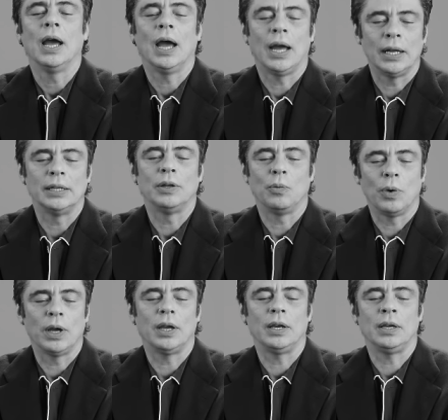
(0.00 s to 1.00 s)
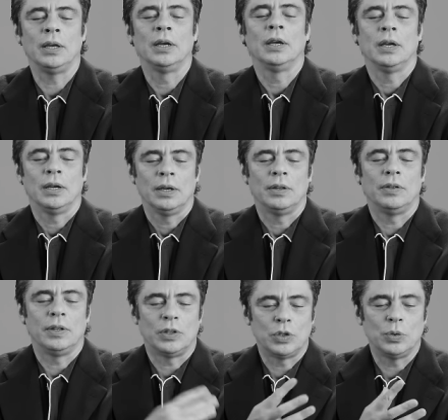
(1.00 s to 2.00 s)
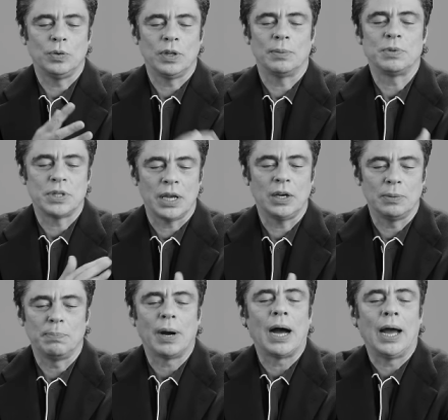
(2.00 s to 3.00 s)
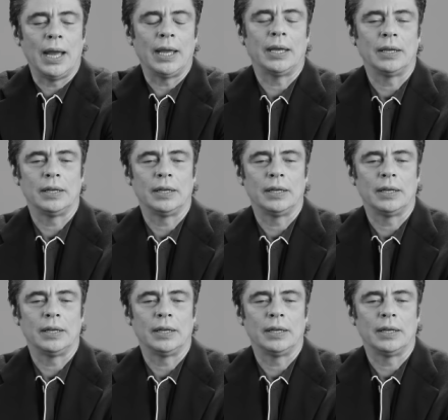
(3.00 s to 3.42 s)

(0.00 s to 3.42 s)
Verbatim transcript: and the way the two of them say goodbye,